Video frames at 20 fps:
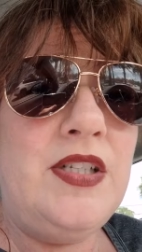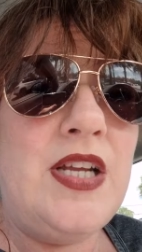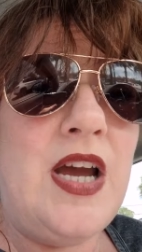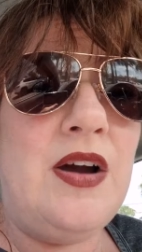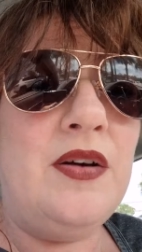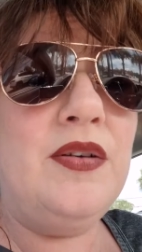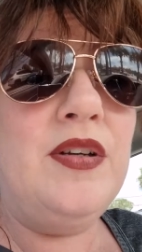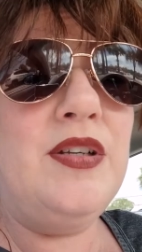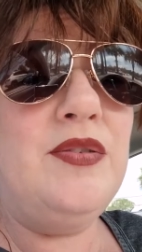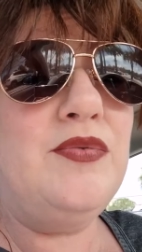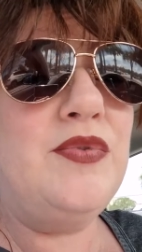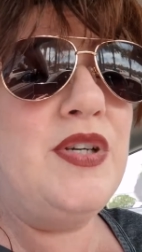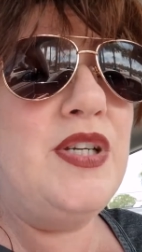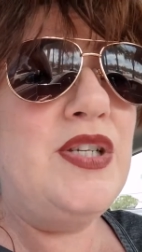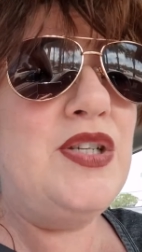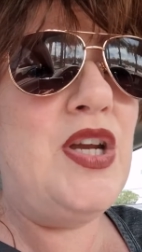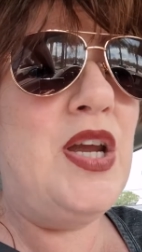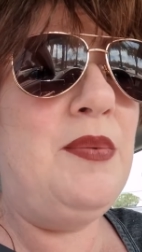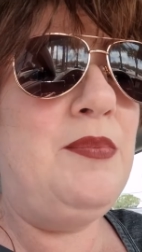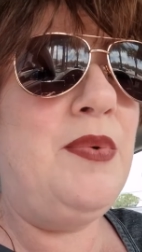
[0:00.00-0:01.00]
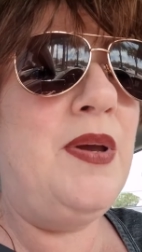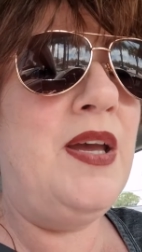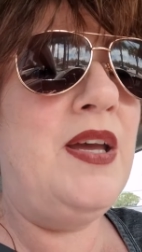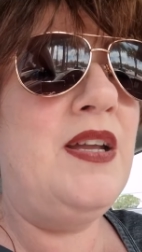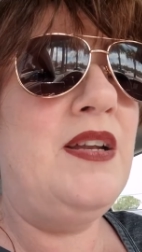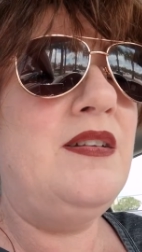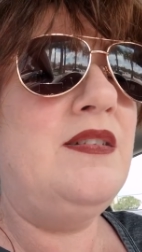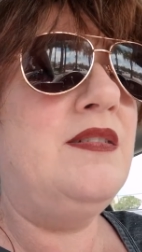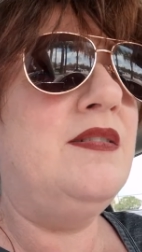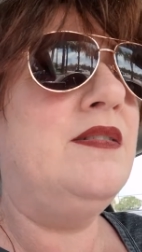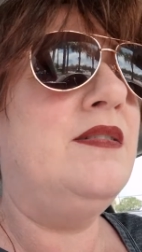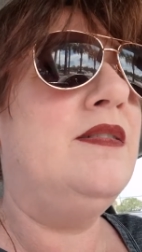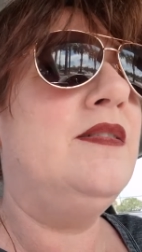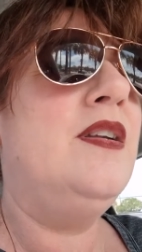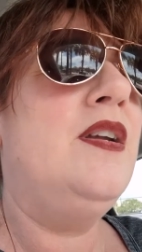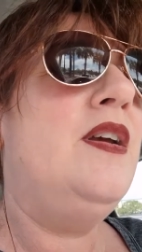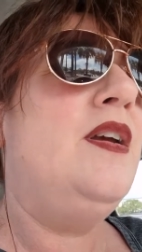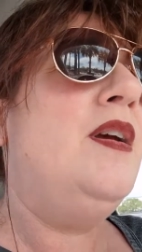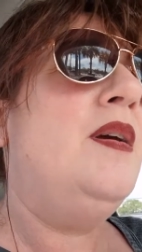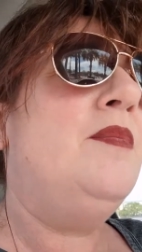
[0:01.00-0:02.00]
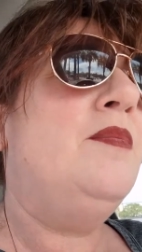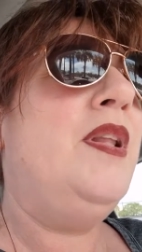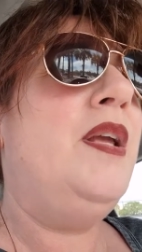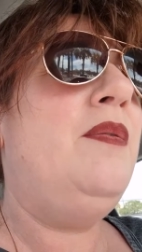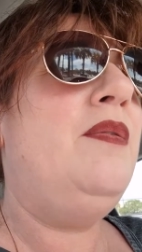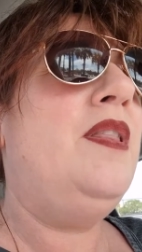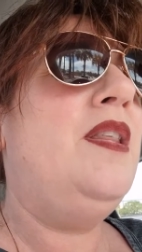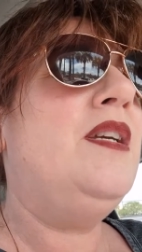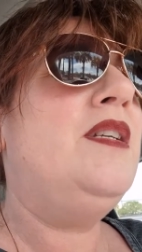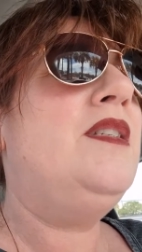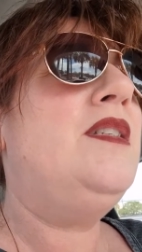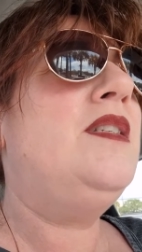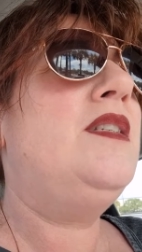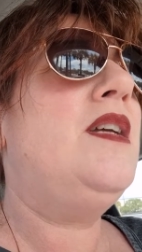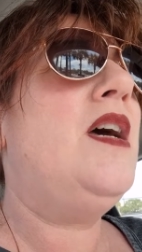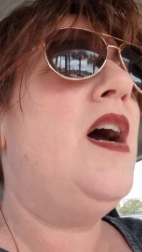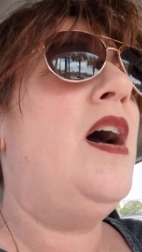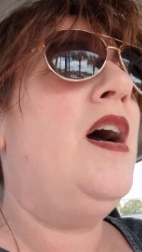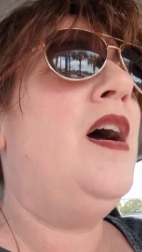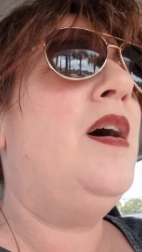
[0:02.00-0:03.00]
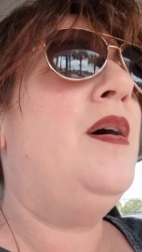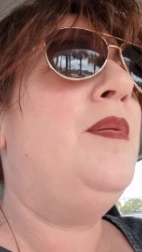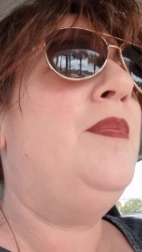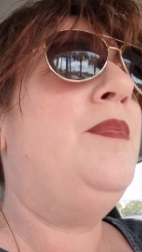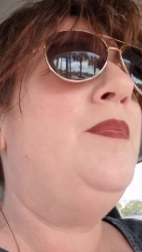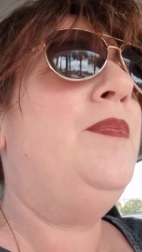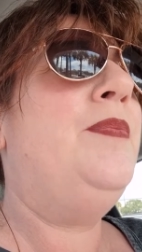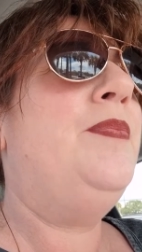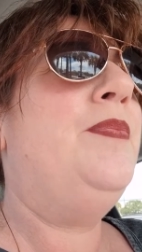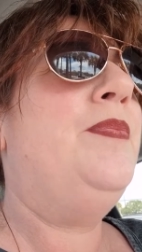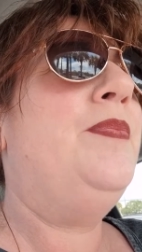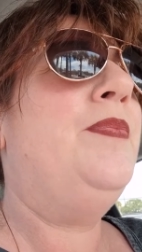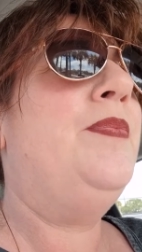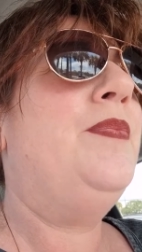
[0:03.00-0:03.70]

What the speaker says: it down and reshape it and play with it. And